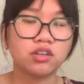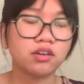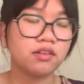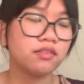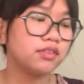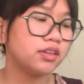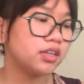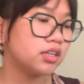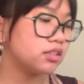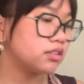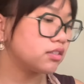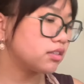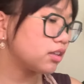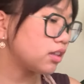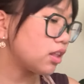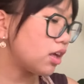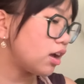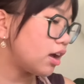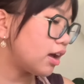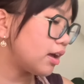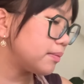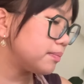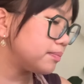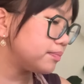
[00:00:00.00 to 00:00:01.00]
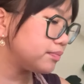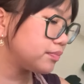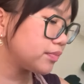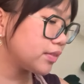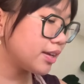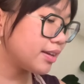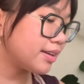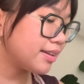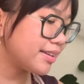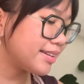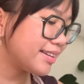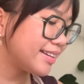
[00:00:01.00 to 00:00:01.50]
of it is a lot.
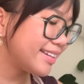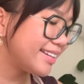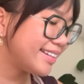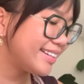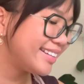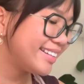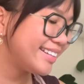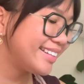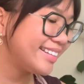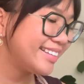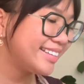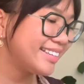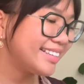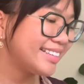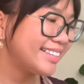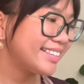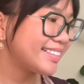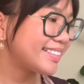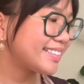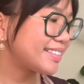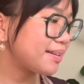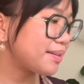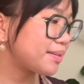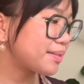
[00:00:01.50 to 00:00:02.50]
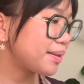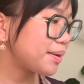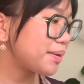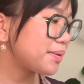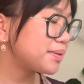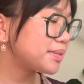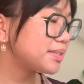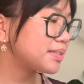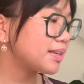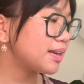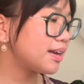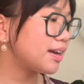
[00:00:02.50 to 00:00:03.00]
So
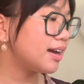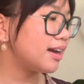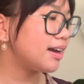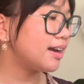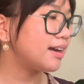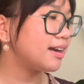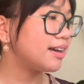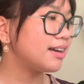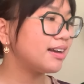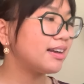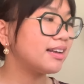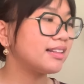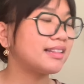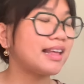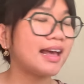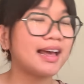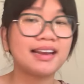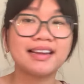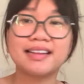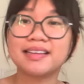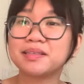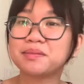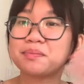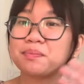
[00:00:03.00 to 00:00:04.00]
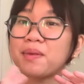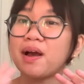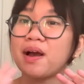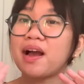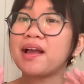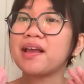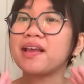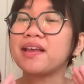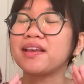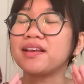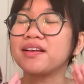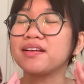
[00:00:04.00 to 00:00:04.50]
those, that is
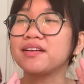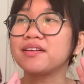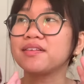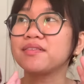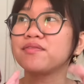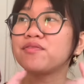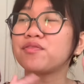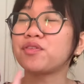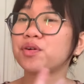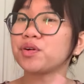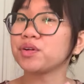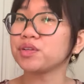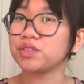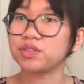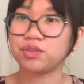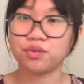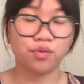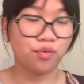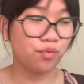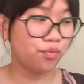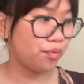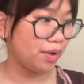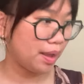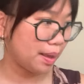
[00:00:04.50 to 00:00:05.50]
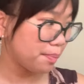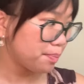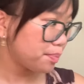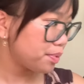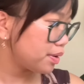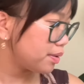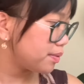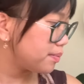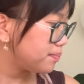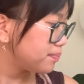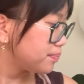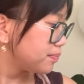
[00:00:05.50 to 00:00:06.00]
my first whip,
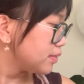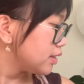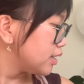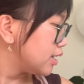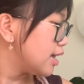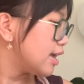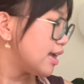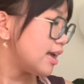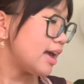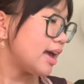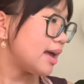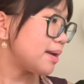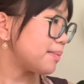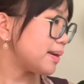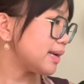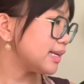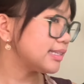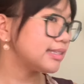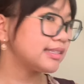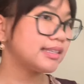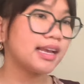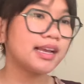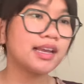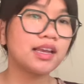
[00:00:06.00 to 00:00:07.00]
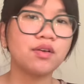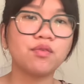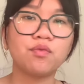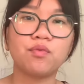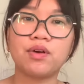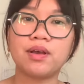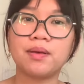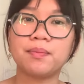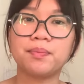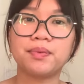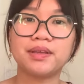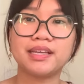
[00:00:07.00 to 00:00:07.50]
and my second
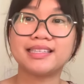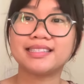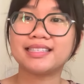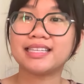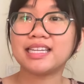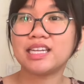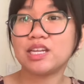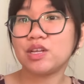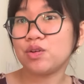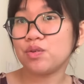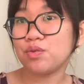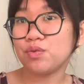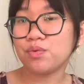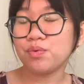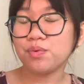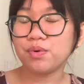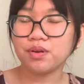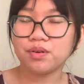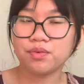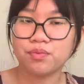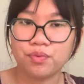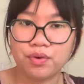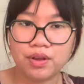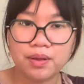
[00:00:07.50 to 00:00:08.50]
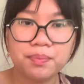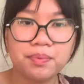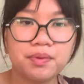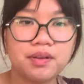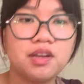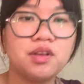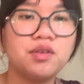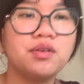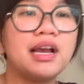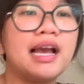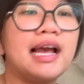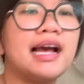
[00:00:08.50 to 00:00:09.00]
whip is a new whip, a
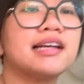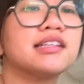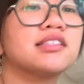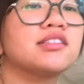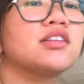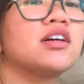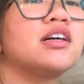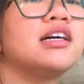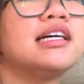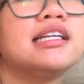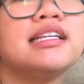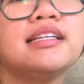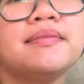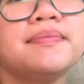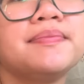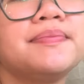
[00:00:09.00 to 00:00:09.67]
new cast on